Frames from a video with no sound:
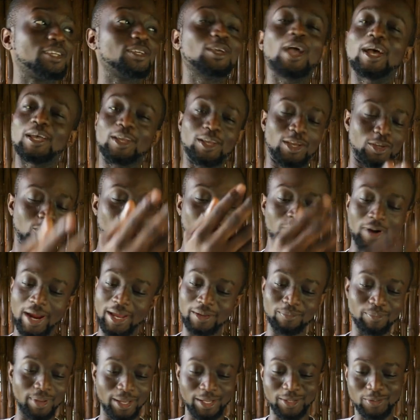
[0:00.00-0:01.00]
Yeah, you're right,
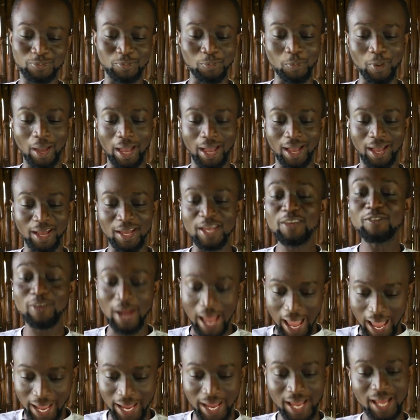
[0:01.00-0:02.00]
but
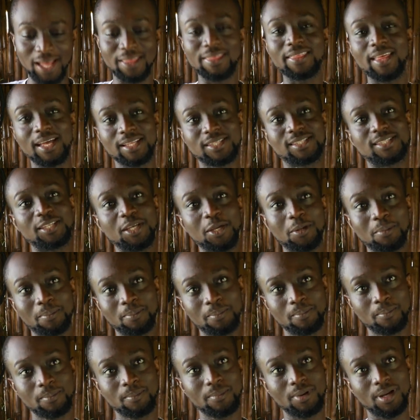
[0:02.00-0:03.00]
I had that
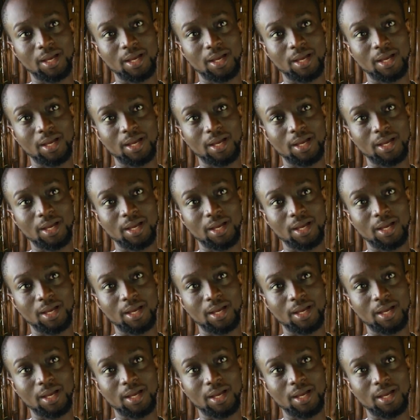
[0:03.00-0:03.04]
same